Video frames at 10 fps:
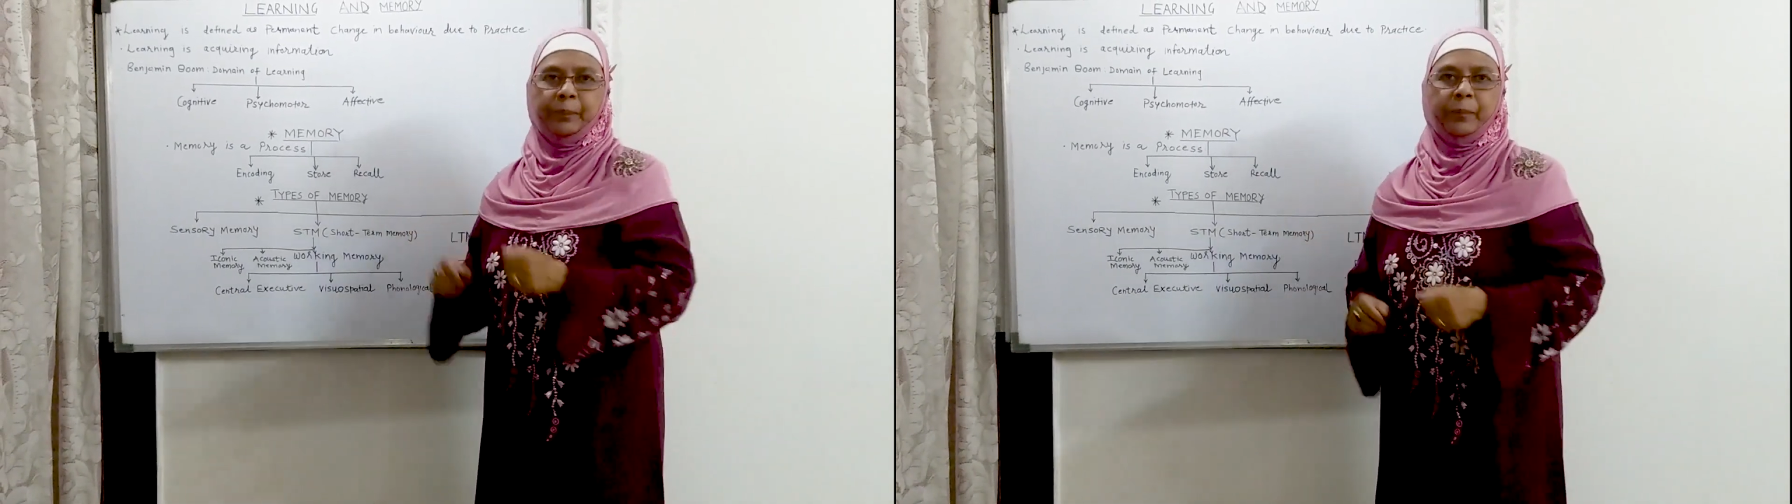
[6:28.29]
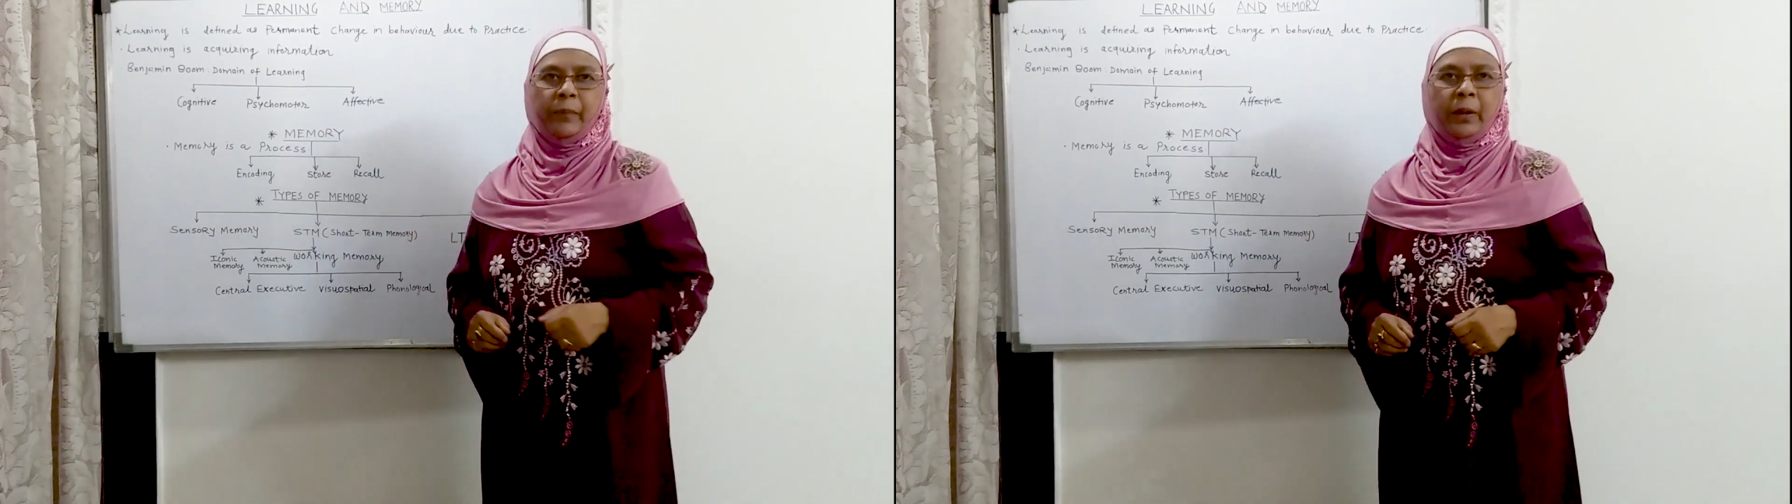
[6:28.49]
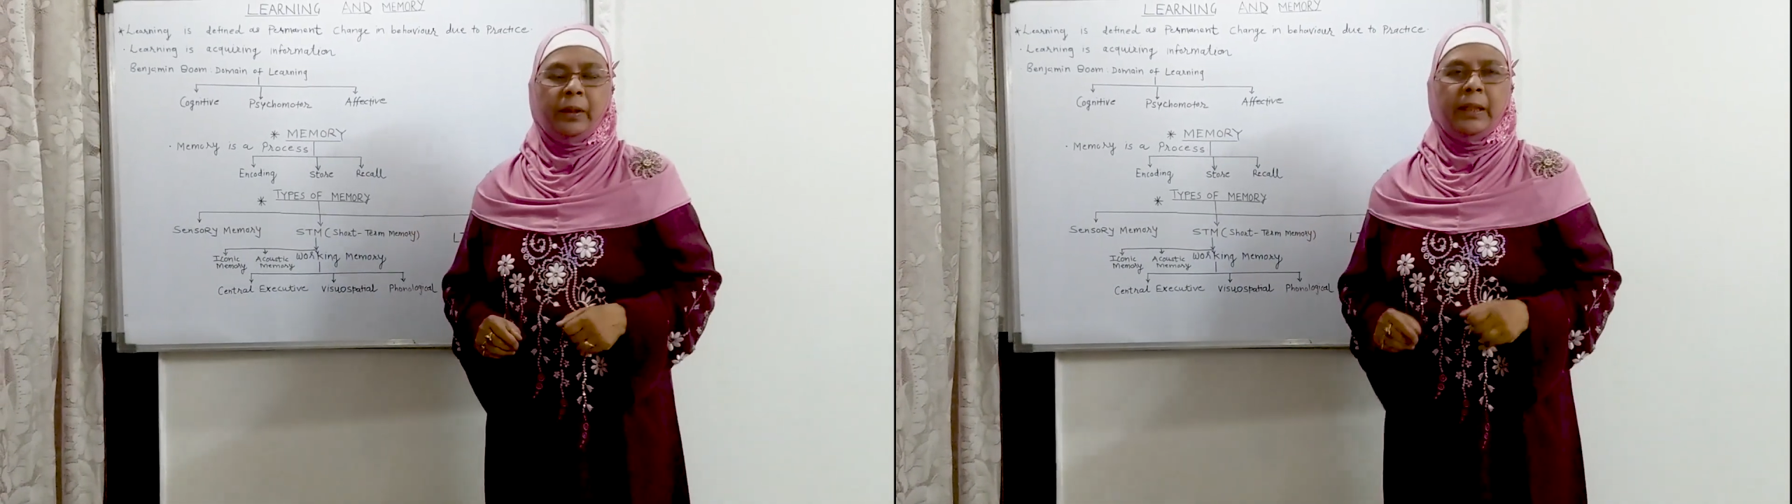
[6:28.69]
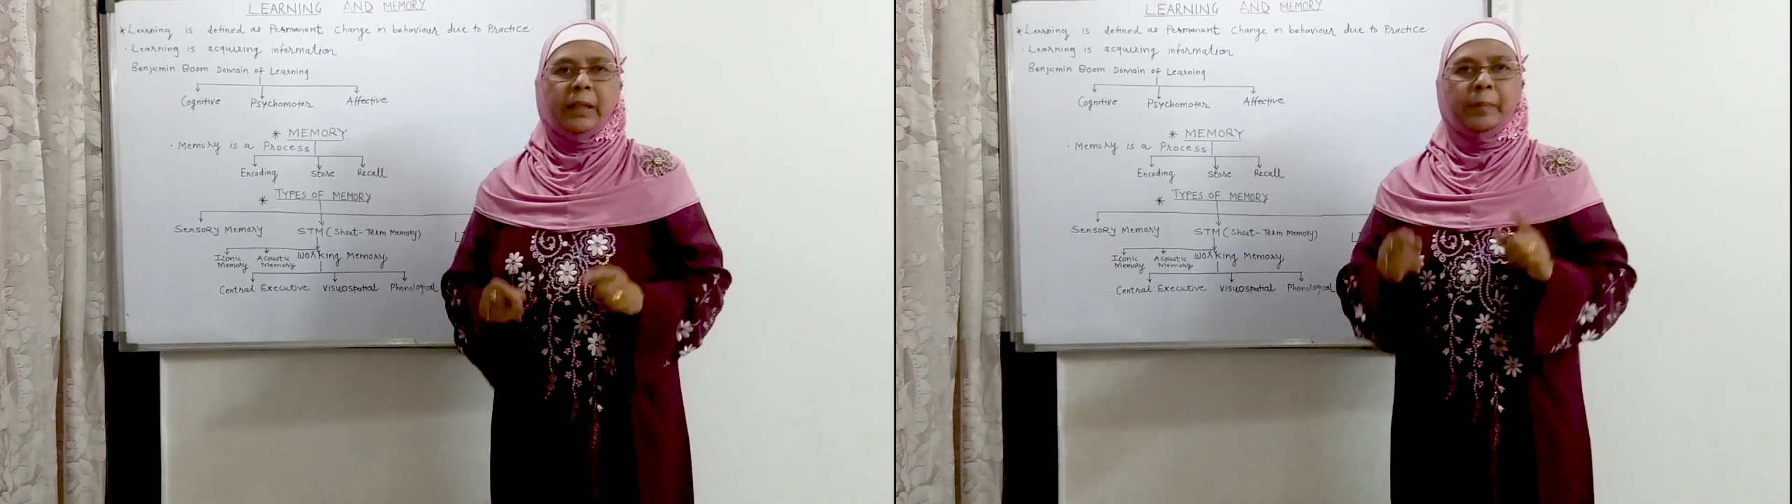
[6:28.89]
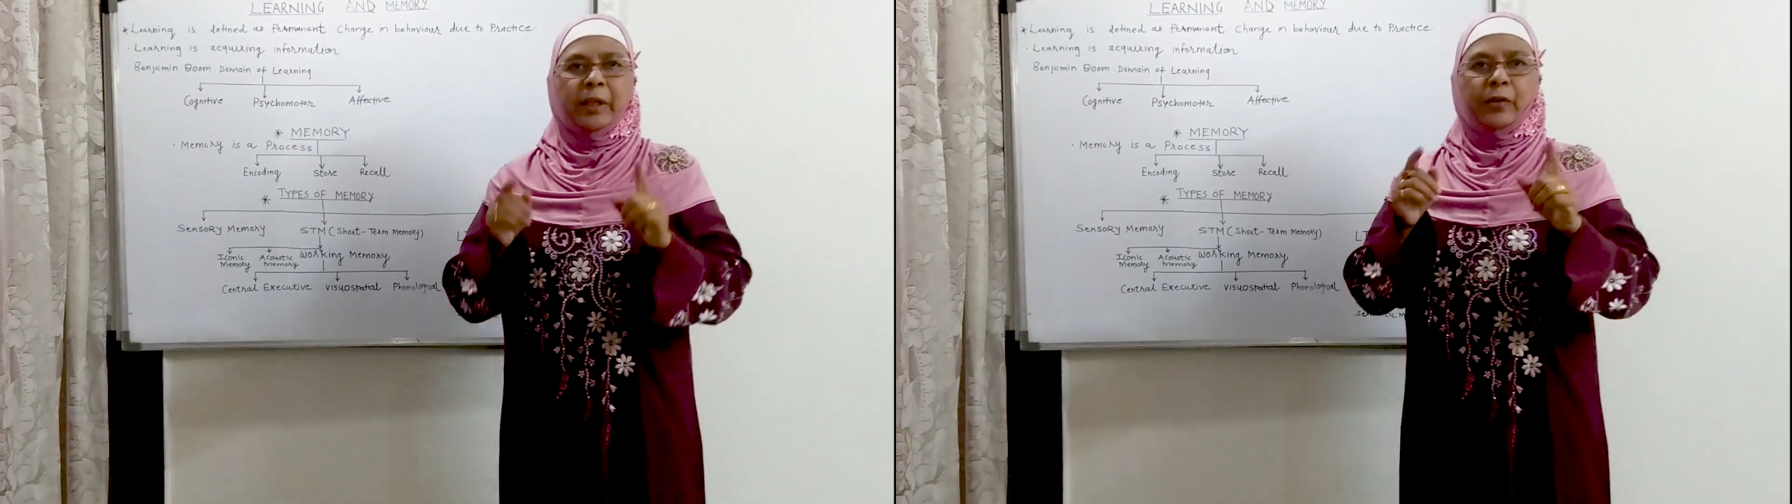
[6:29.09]
Let me give
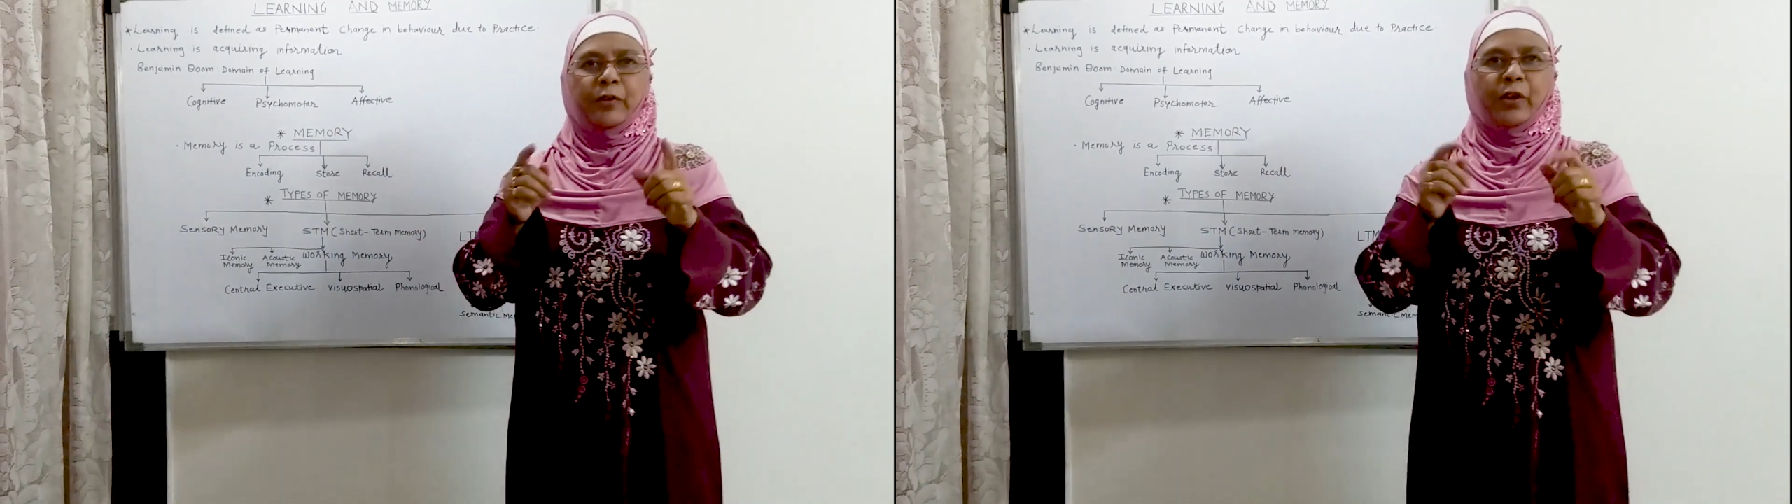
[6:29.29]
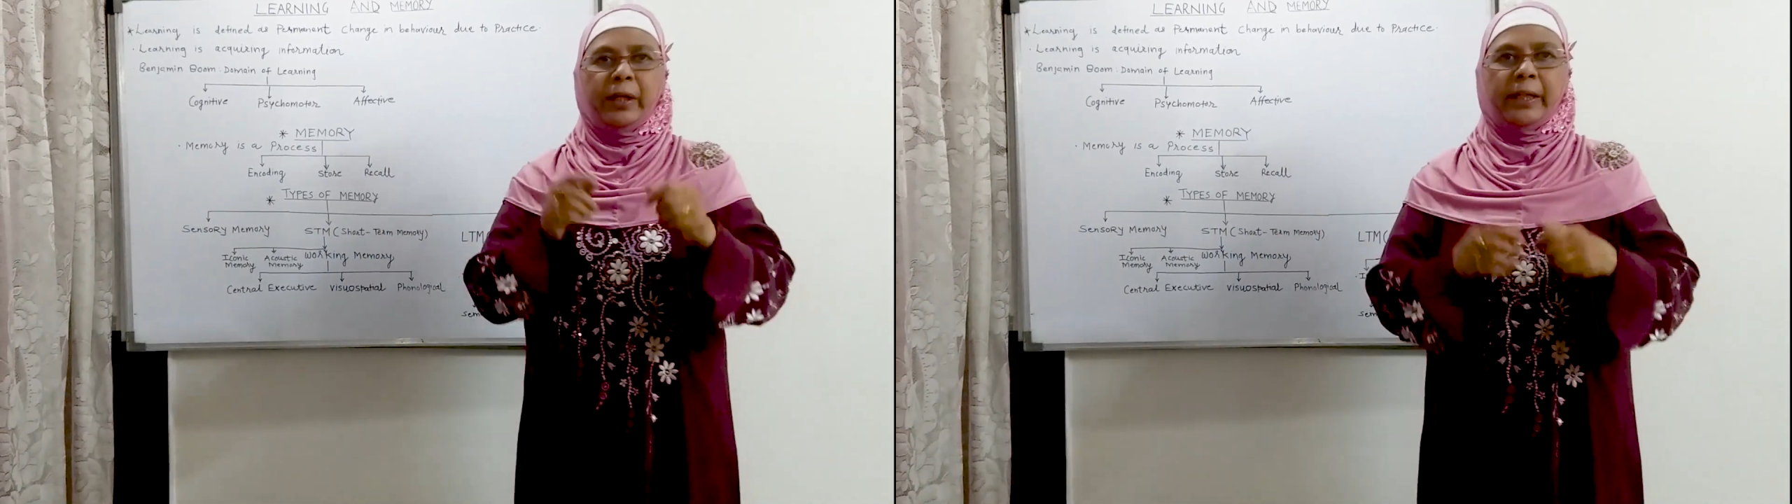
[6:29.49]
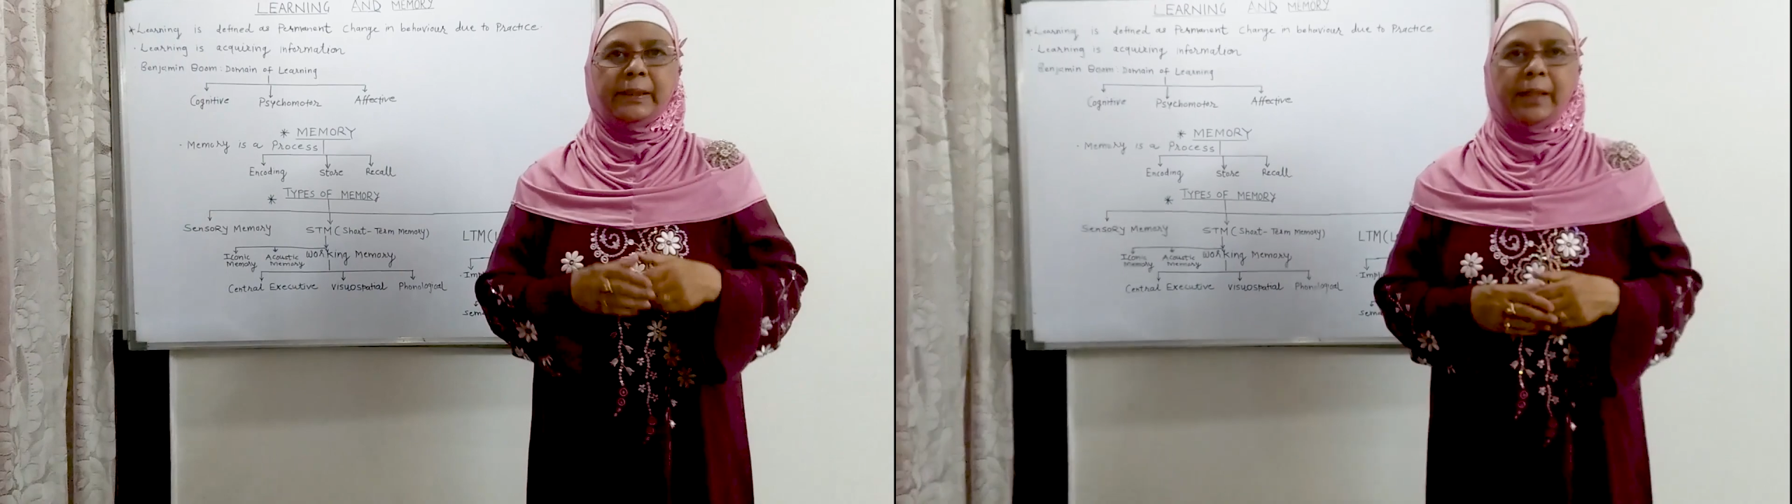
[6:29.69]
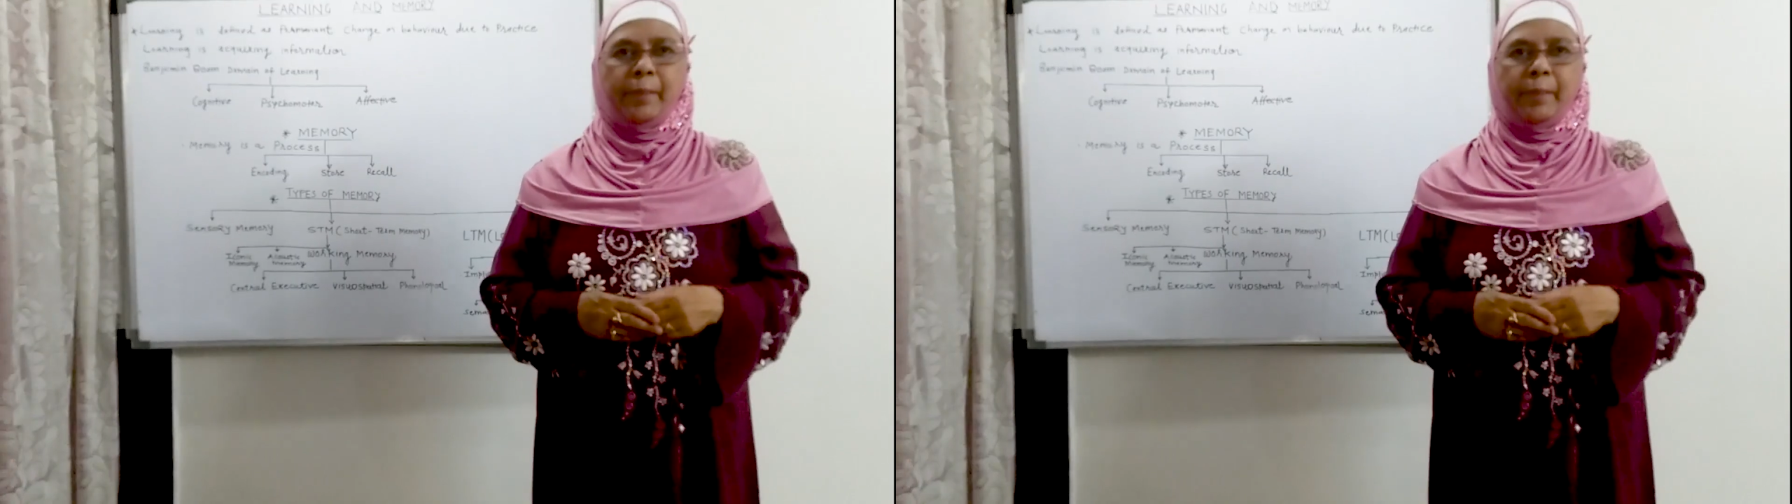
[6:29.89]
you an example.